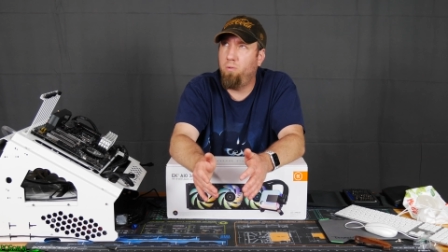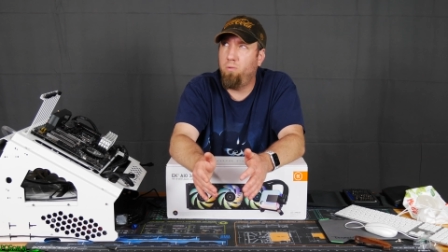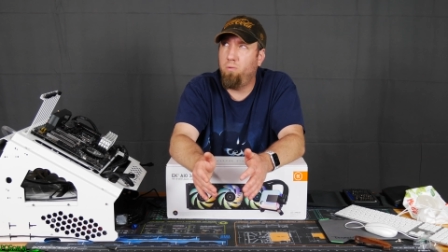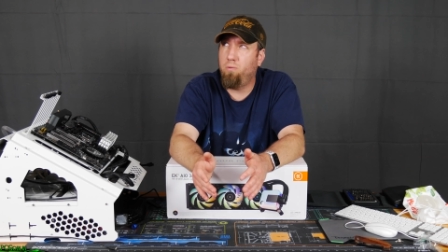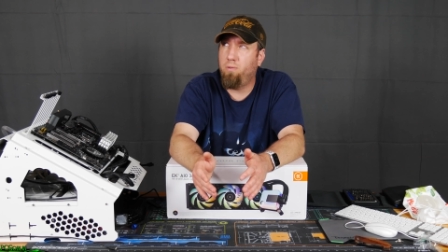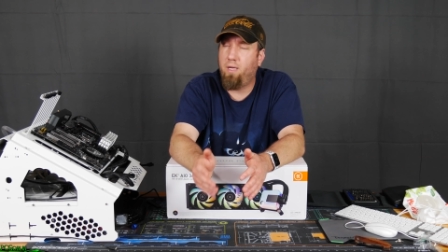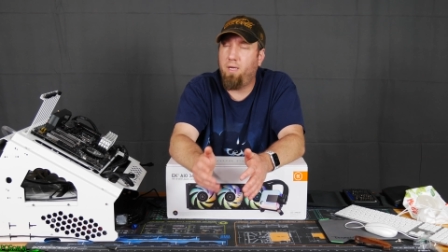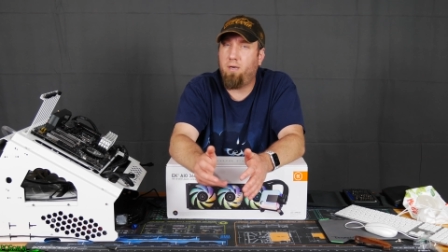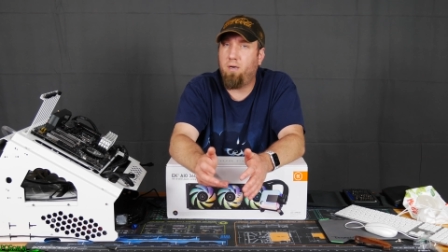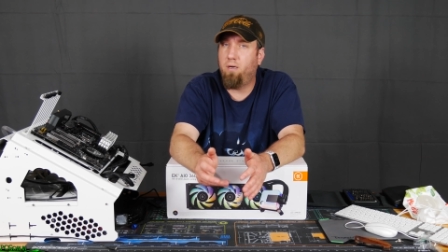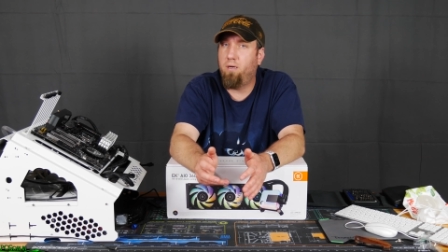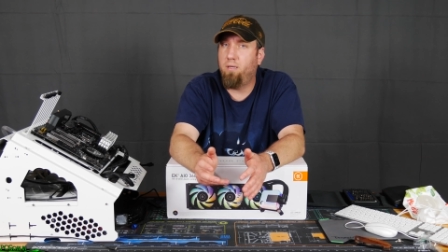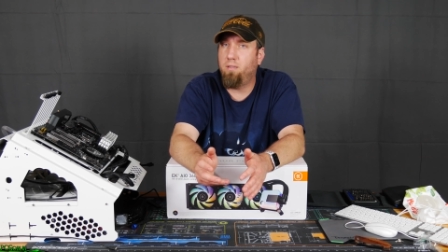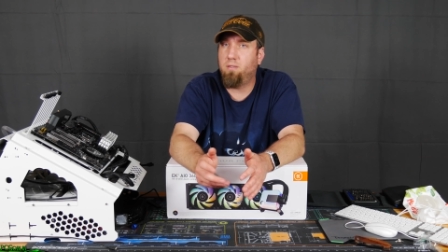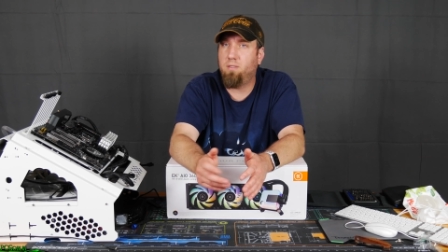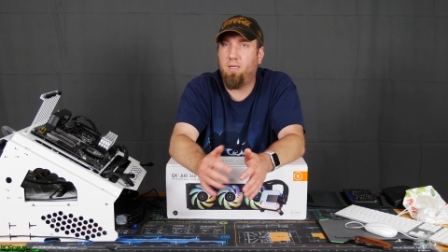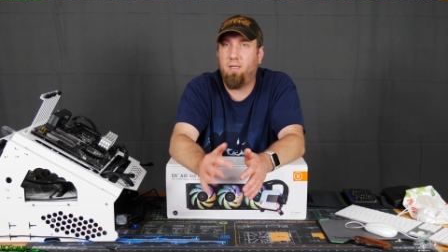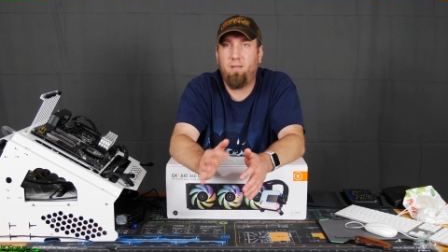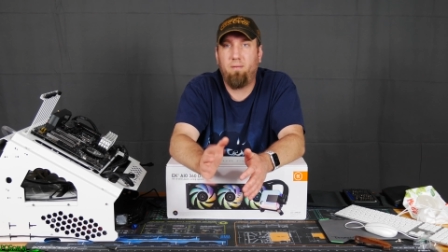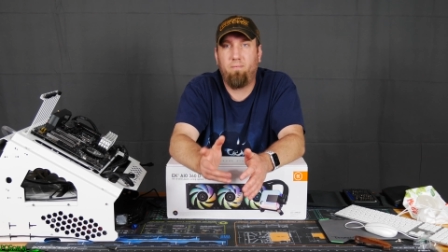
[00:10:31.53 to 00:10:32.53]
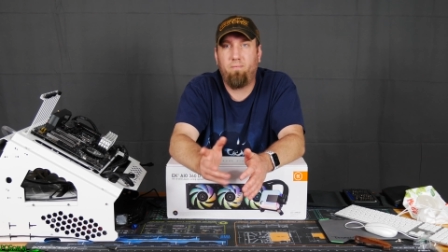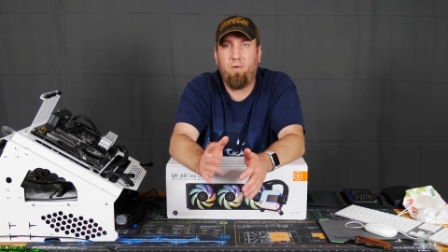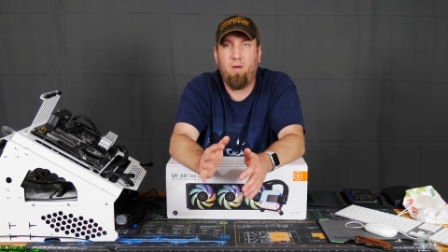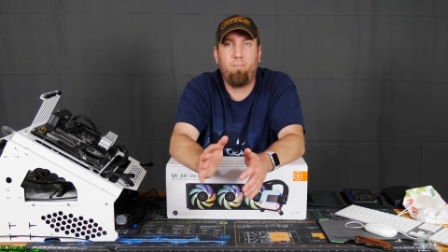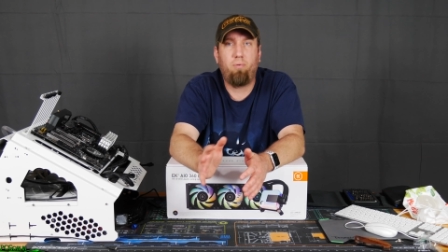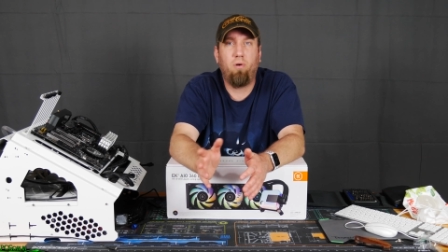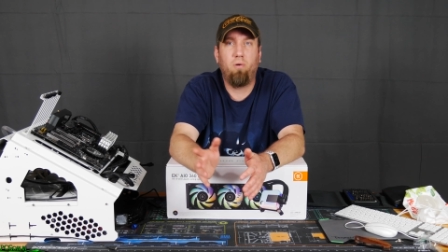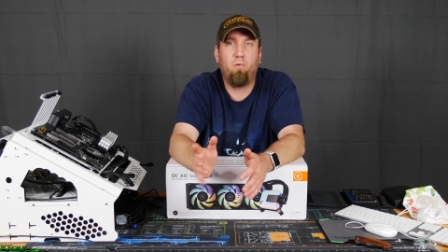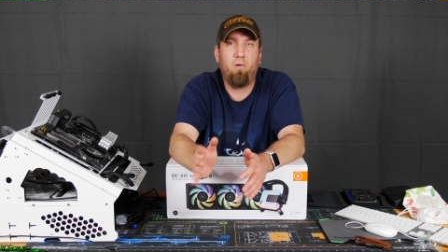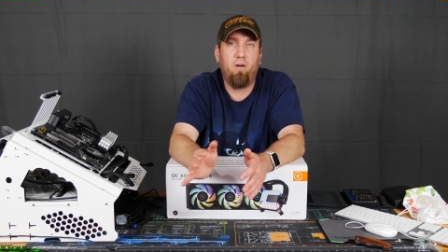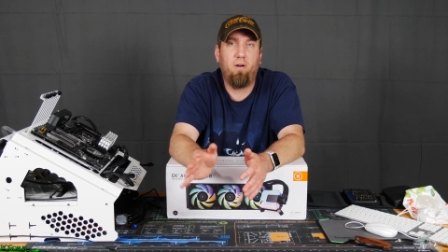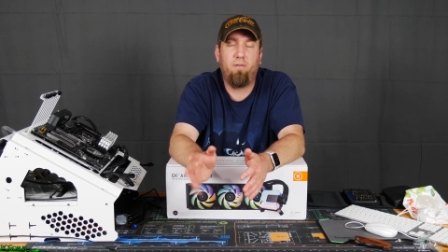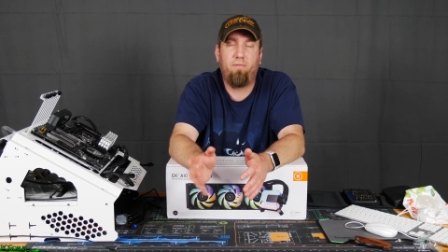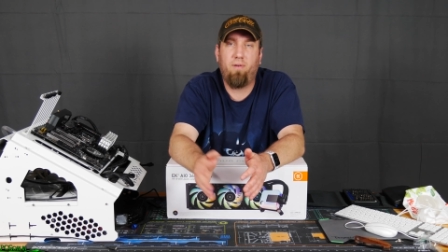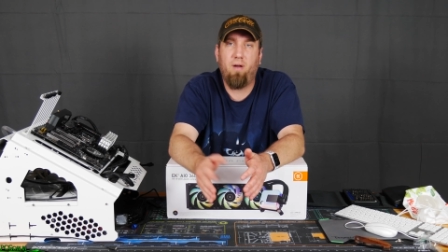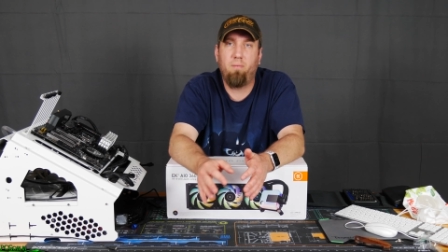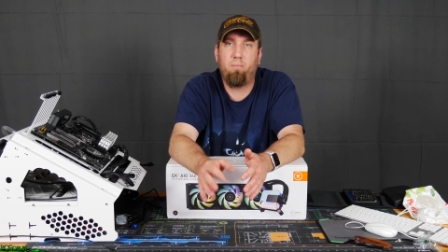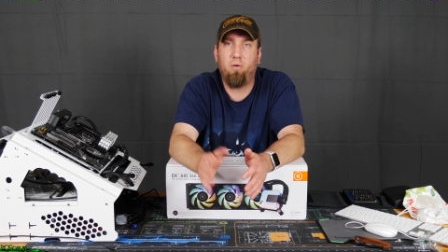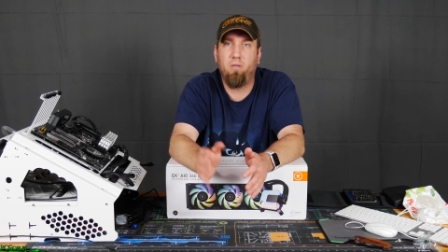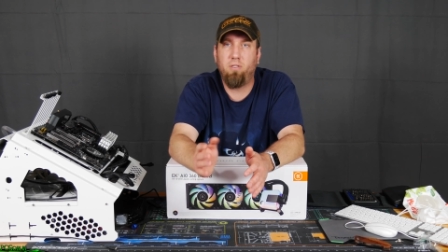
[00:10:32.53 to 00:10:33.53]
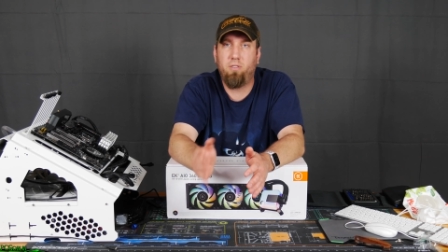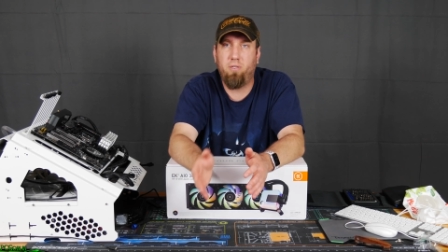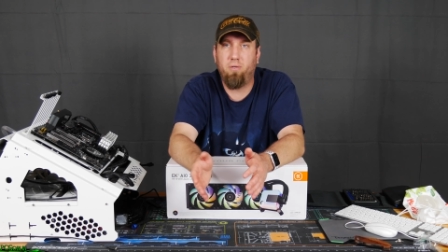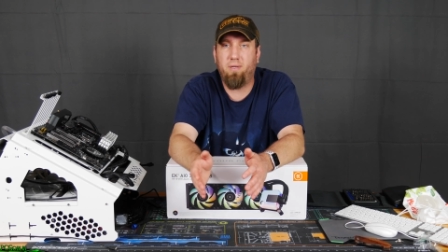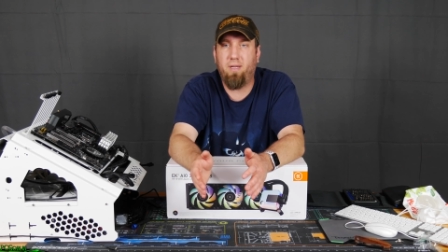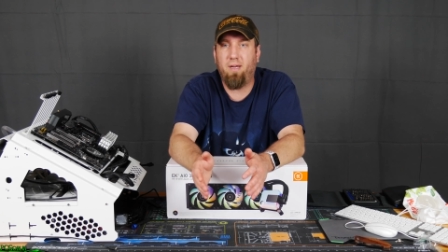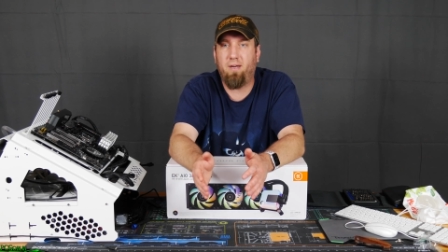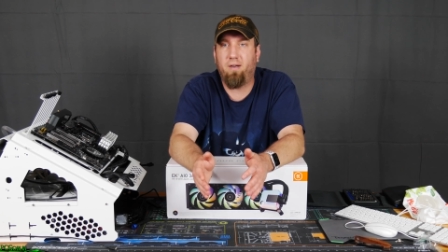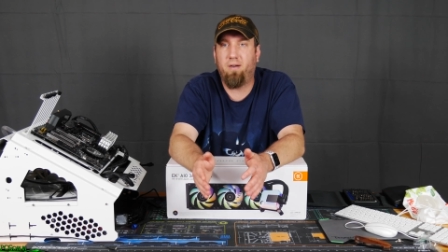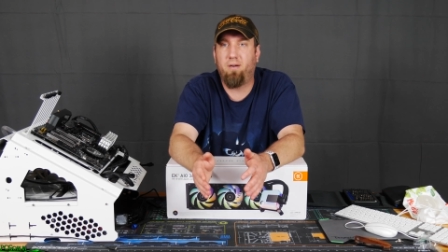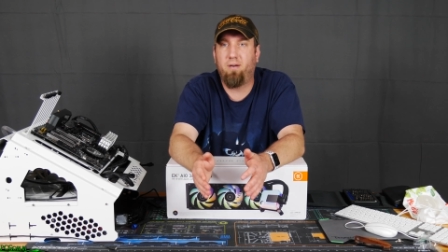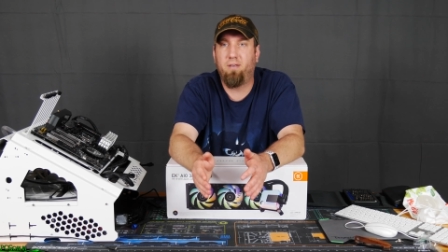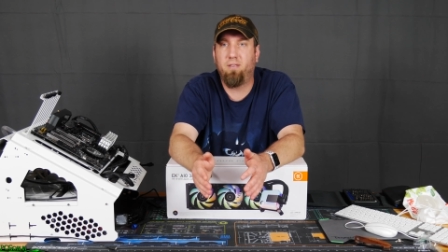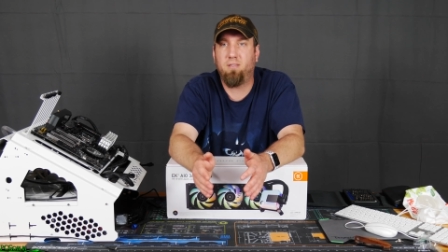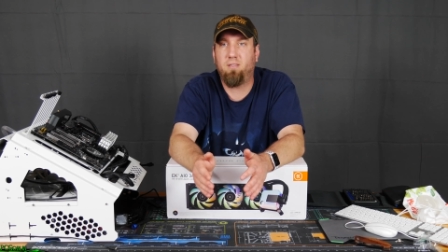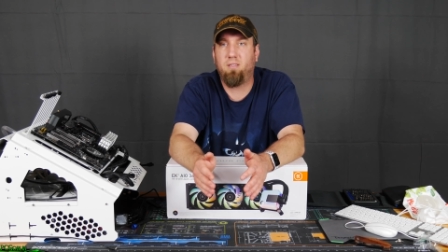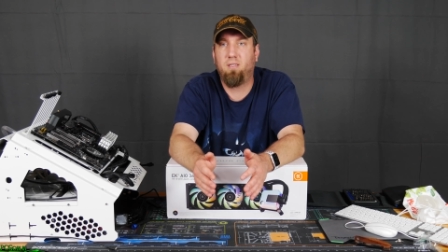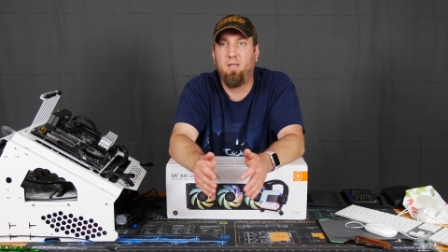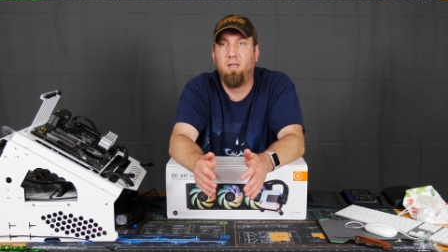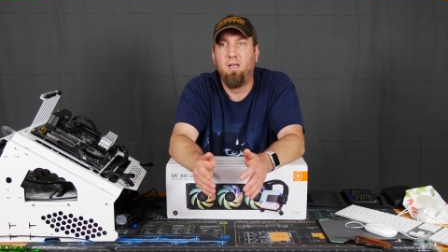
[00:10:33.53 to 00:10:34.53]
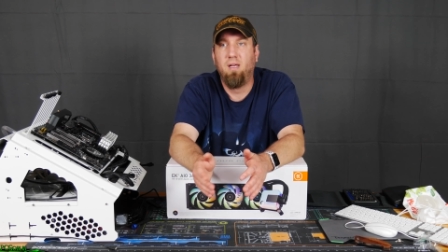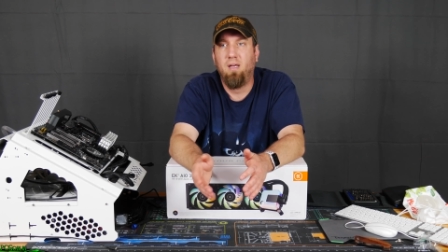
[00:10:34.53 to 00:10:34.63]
gigahertz, 5.1 or 5.2 gigahertz